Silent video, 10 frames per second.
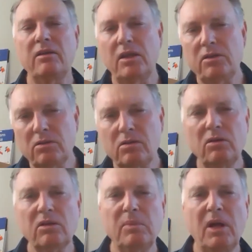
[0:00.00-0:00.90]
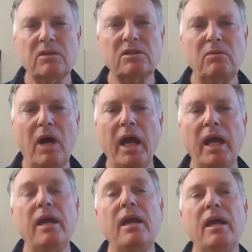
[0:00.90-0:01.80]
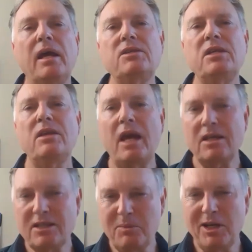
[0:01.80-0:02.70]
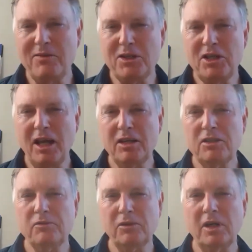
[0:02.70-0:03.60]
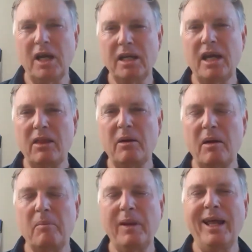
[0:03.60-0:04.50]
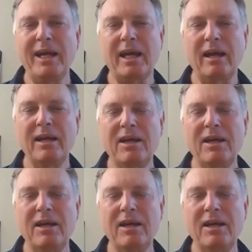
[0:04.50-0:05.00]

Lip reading: then took all the blocks away and said that is a bit of a challenge for another player.